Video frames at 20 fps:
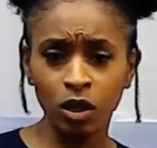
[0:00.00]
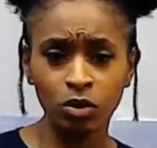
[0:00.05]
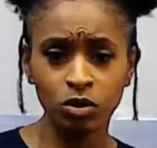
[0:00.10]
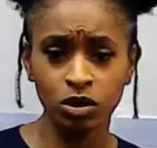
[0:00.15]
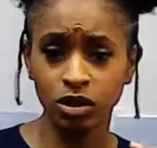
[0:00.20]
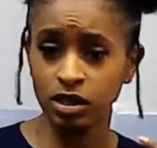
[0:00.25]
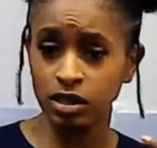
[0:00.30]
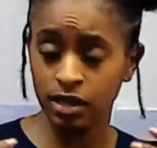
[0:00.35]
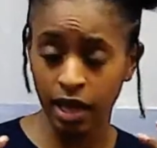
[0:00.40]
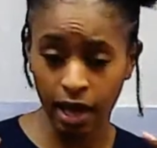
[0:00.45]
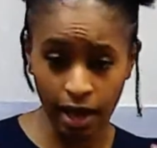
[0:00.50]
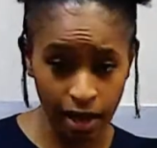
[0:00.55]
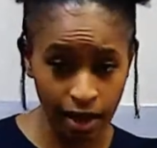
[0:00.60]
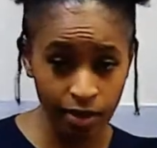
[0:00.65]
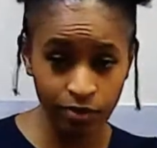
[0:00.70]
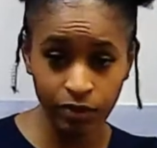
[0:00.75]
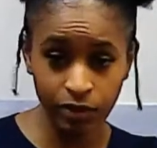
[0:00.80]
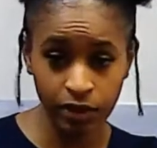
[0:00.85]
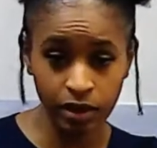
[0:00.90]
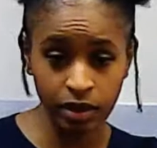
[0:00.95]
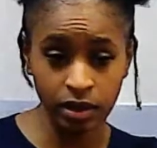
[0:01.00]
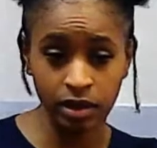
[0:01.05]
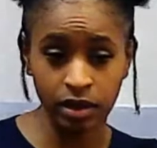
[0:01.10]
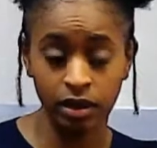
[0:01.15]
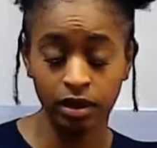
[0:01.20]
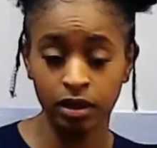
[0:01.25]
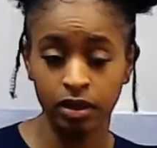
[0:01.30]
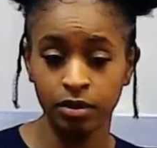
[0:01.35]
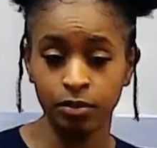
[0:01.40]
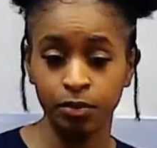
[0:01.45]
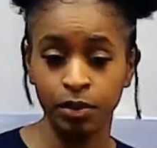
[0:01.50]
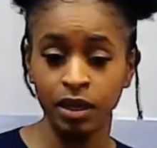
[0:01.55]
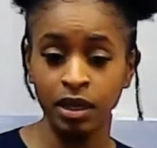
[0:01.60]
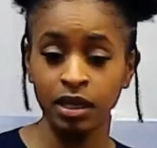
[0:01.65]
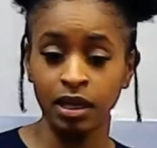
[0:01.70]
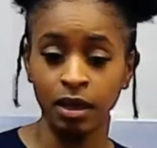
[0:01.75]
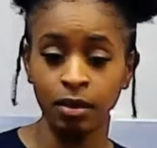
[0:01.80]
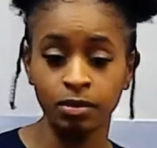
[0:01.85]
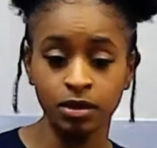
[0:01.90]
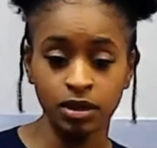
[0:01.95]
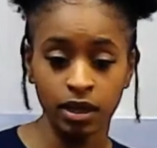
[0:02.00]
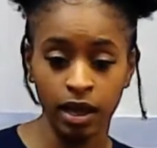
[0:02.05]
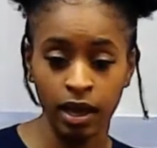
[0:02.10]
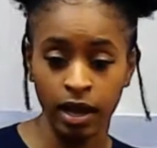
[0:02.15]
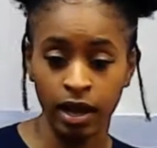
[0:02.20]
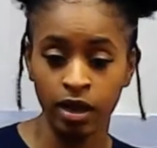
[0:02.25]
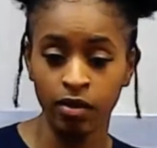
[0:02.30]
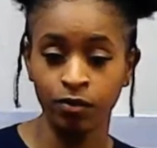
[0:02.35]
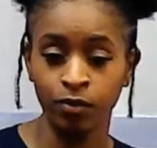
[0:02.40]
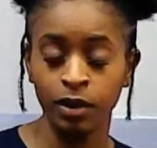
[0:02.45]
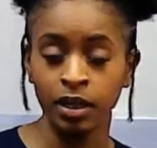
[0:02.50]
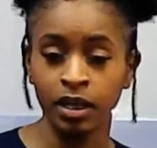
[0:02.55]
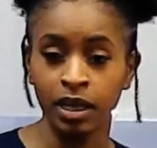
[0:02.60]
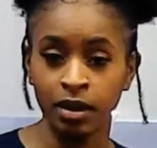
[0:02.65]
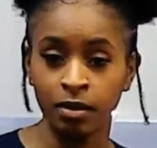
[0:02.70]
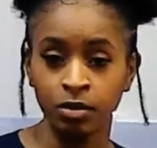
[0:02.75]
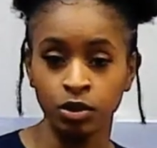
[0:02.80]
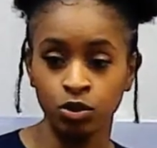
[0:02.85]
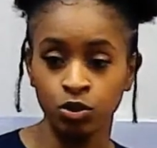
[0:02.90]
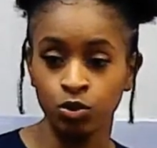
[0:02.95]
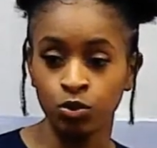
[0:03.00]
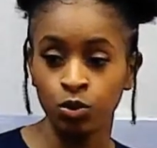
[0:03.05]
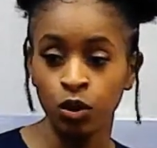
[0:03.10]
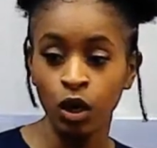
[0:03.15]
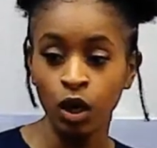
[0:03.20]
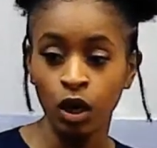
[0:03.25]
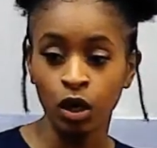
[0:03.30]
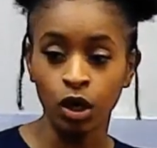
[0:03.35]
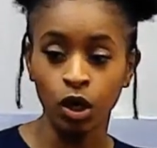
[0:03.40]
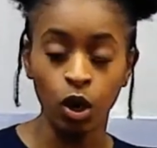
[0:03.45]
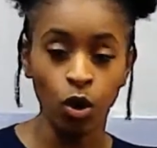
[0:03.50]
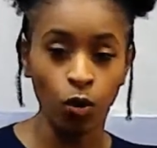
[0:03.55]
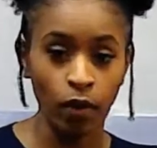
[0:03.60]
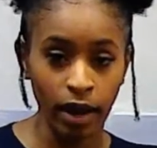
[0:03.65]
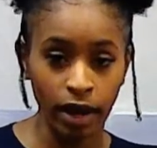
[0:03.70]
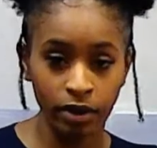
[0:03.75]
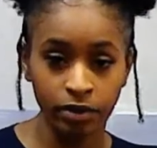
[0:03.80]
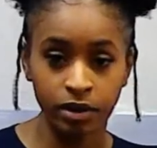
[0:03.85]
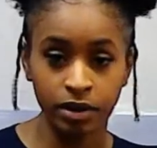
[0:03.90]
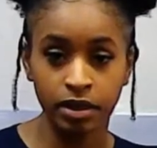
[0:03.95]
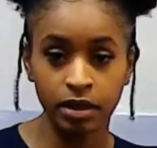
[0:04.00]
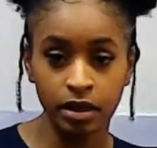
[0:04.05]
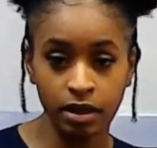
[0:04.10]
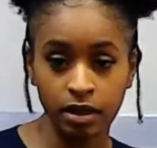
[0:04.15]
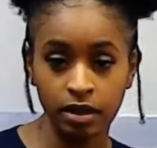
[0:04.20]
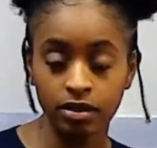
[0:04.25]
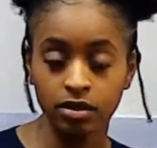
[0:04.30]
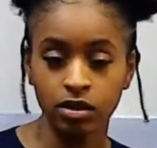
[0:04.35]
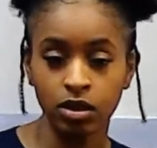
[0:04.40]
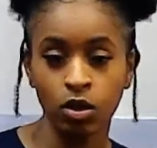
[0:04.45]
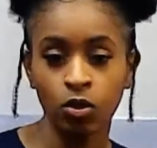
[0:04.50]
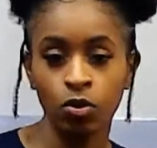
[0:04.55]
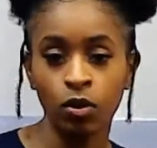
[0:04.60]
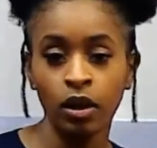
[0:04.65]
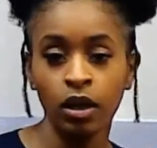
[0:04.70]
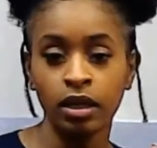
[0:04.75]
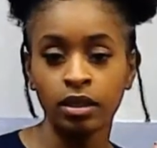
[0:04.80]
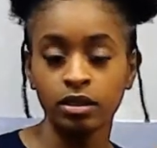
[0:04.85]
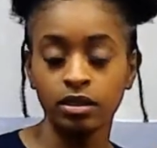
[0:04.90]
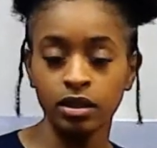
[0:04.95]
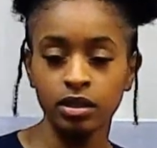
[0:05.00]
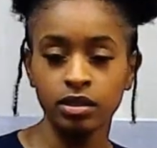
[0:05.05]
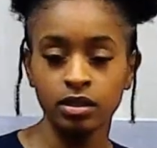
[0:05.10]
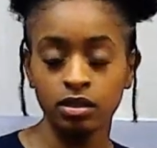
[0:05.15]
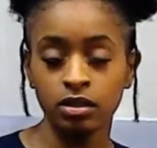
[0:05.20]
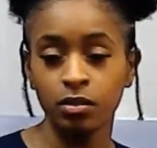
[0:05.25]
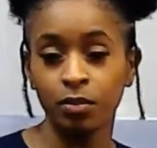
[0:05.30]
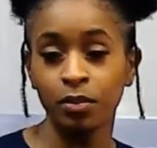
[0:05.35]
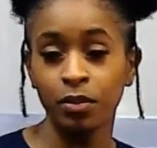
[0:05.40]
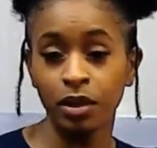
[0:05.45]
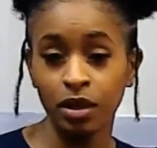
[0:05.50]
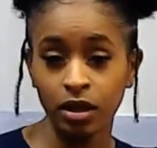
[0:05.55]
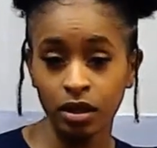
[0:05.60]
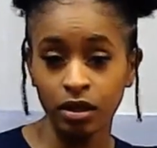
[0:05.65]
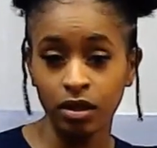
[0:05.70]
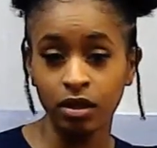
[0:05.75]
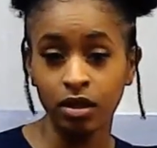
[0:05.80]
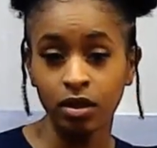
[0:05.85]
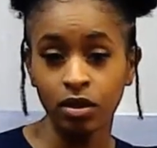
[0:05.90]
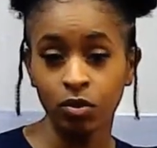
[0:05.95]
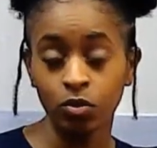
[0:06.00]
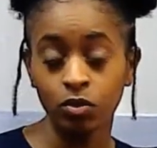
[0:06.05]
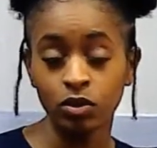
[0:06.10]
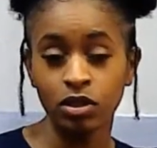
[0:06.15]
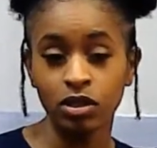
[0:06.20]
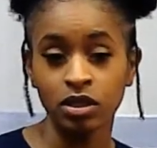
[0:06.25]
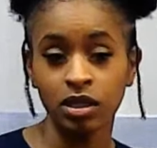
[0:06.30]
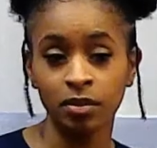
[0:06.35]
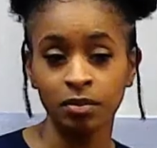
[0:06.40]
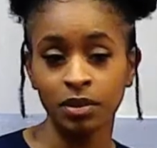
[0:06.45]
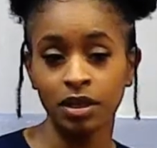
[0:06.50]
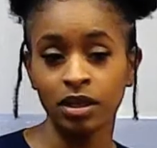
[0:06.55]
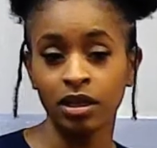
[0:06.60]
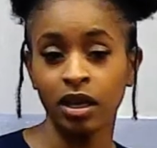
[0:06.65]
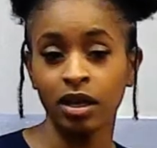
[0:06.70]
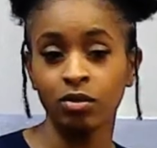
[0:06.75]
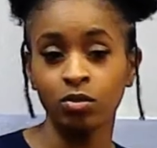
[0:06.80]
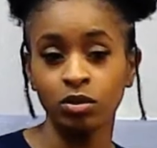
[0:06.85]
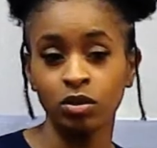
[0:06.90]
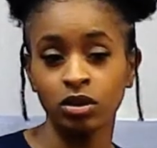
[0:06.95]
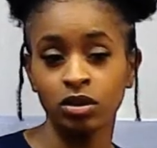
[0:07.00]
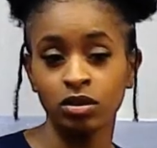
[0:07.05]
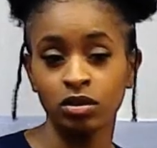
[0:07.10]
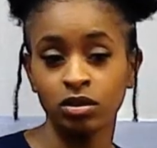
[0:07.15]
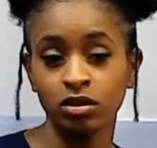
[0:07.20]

just having and being able to have, being able to go out and get. So this to me was something that was,